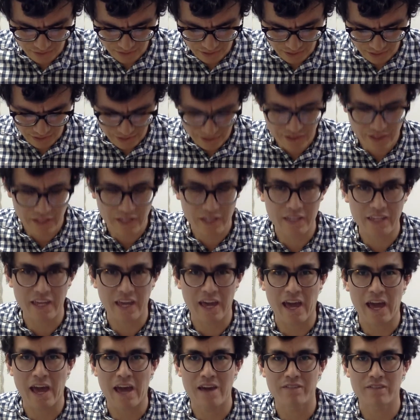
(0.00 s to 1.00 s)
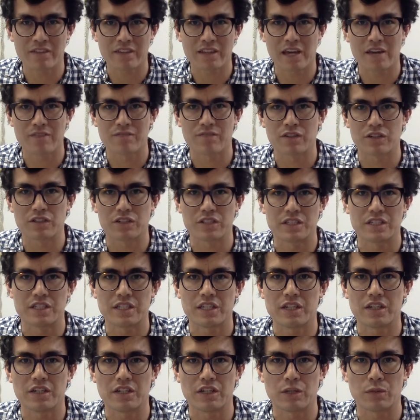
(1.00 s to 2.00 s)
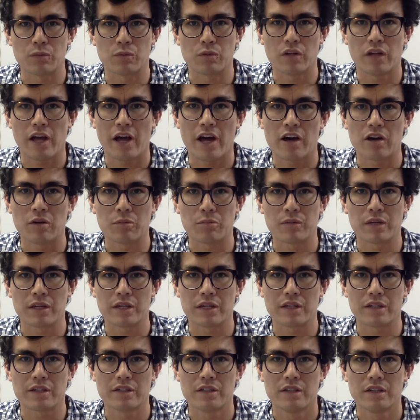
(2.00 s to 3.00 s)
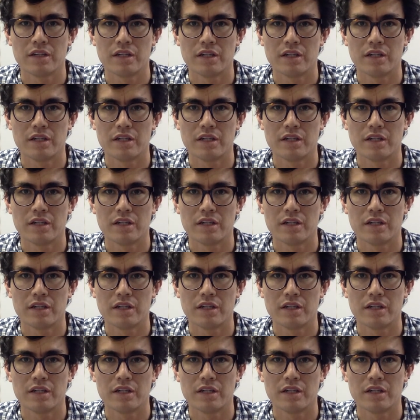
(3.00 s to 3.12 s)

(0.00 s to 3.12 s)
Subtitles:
I think having that versatility will help me